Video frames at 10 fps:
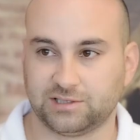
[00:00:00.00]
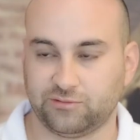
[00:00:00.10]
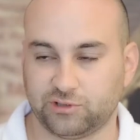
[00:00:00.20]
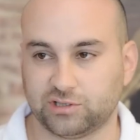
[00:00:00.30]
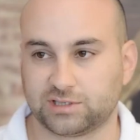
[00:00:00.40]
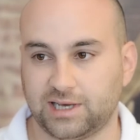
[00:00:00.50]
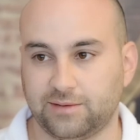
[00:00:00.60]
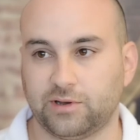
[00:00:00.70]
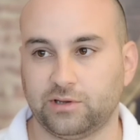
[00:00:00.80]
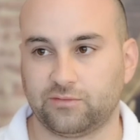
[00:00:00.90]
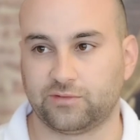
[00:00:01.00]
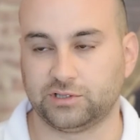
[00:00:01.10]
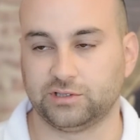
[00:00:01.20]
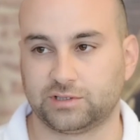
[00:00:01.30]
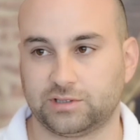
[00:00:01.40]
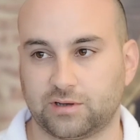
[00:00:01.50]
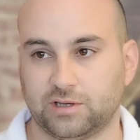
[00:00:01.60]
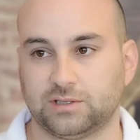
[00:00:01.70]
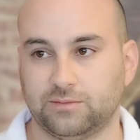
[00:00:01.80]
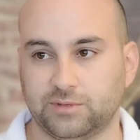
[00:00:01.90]
you reduce labour and you've reduced the
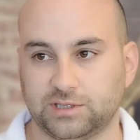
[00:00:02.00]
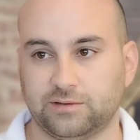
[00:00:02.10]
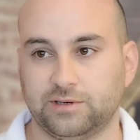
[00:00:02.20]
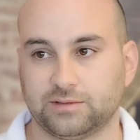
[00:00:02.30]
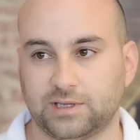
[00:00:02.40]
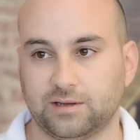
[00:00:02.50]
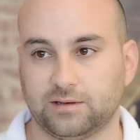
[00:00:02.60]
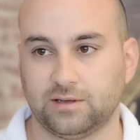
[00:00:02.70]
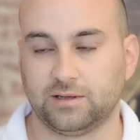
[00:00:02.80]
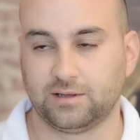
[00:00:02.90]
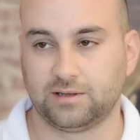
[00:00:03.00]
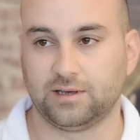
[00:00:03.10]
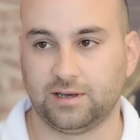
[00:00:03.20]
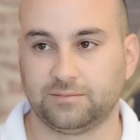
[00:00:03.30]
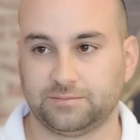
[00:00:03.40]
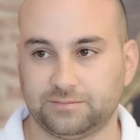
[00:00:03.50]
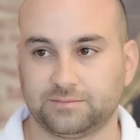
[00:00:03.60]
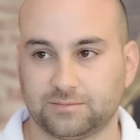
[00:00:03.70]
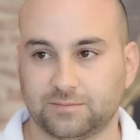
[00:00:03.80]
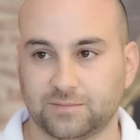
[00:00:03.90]
cost of materials down.
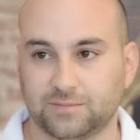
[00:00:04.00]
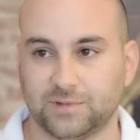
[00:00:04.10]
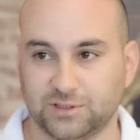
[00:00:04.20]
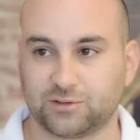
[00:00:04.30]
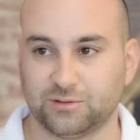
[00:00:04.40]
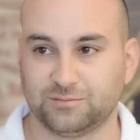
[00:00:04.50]
Yeah, it is good.